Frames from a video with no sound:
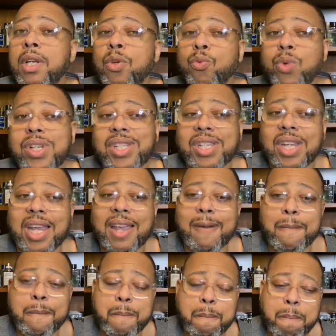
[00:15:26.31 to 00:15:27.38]
which
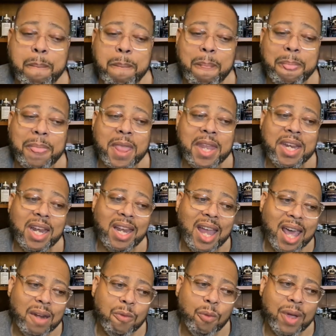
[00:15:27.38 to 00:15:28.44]
in a
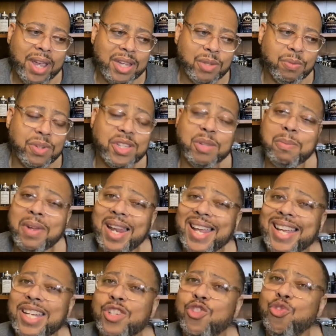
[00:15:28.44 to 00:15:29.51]
lot of ways would smell
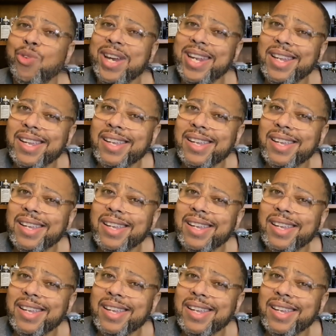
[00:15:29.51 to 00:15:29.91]
like a drink.